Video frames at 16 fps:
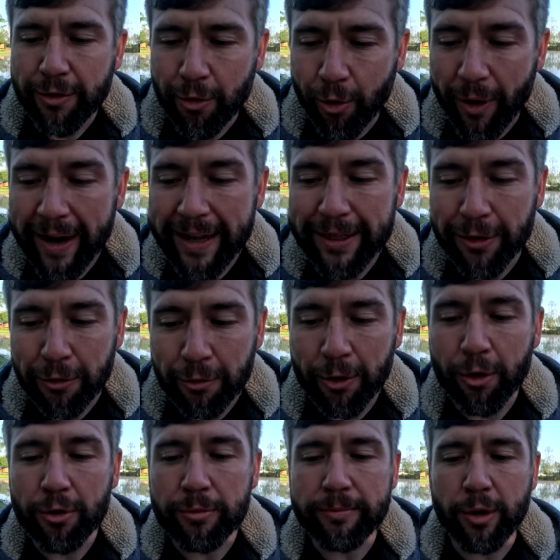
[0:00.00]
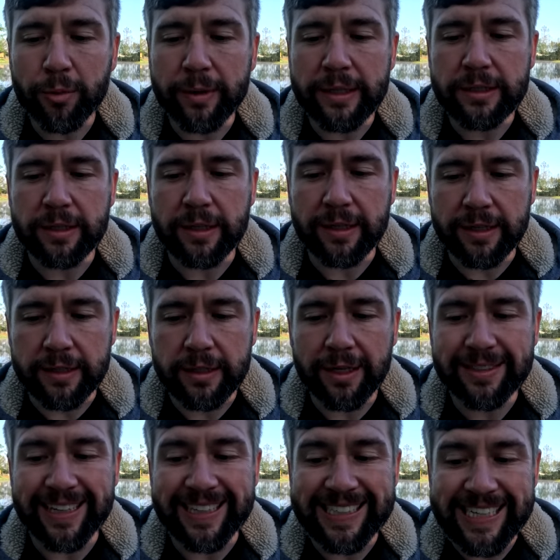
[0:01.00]
quite the wrong moment to
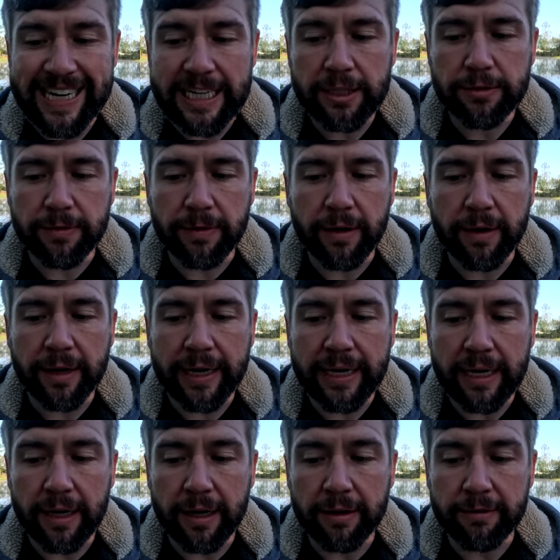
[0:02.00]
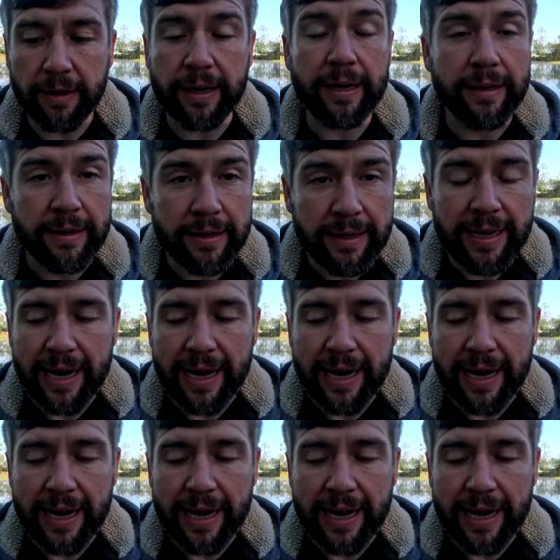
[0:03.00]
conduct a test firing of a